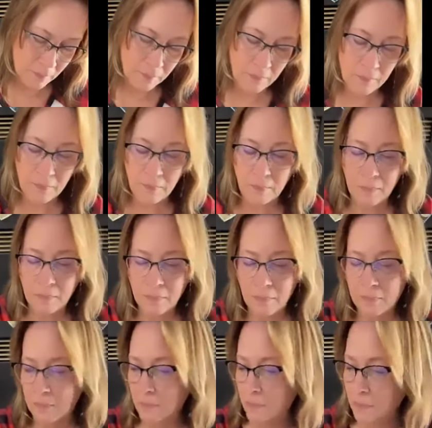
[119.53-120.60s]

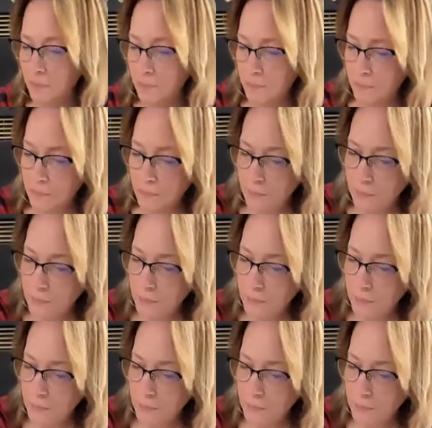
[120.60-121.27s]
Nobody speaks.